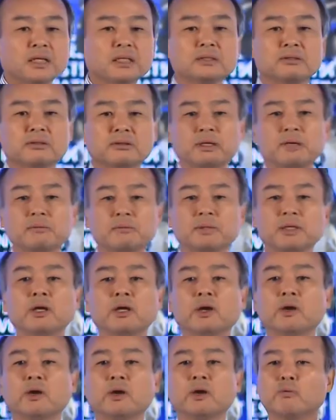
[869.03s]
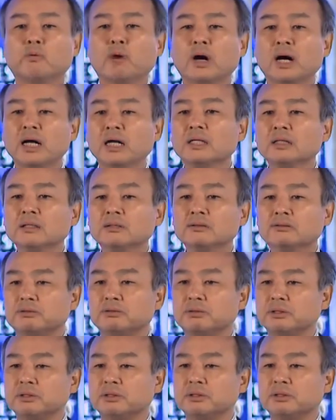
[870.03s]
is going to be 1
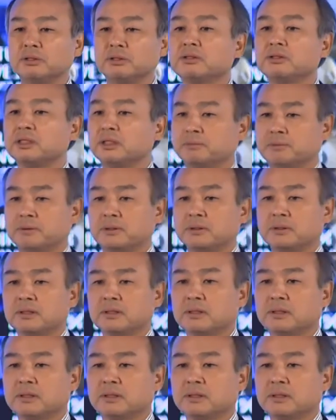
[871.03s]
trillion chips.